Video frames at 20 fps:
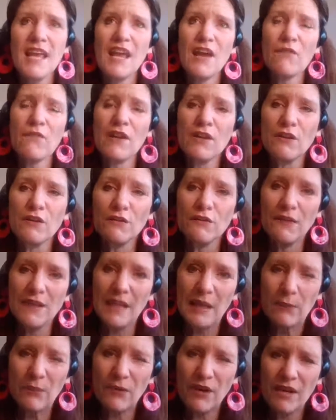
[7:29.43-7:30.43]
if we're not
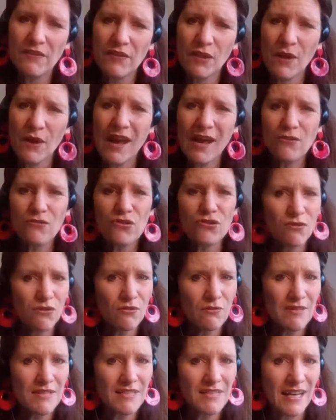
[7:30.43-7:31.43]
feeling brave. How
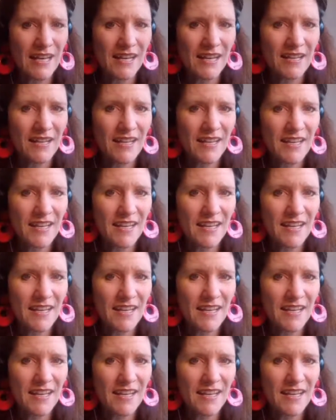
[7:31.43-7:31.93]
true is that?